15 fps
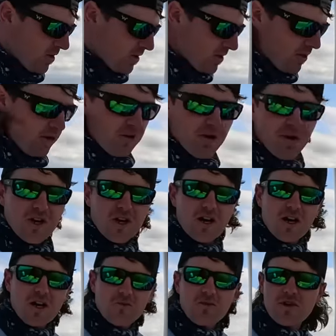And so
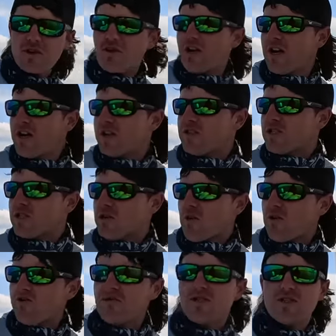I'm gonna go ahead and
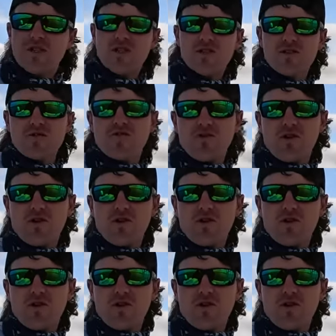start this engine